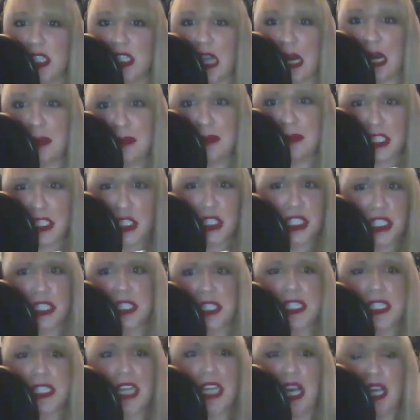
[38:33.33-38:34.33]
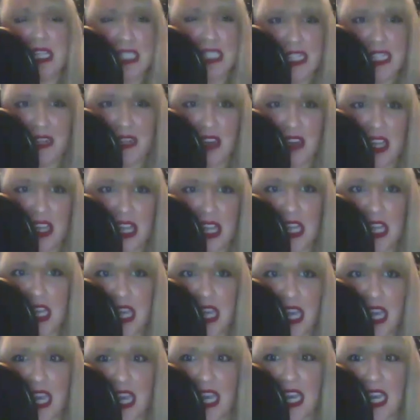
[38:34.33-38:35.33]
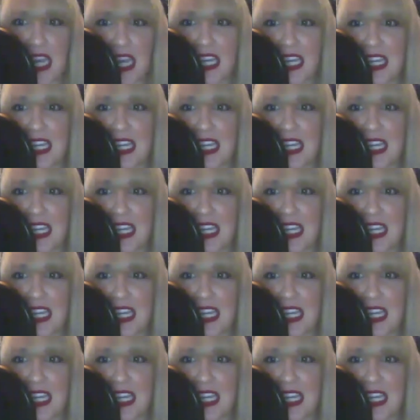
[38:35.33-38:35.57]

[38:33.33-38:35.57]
obstacles to scientific thinking.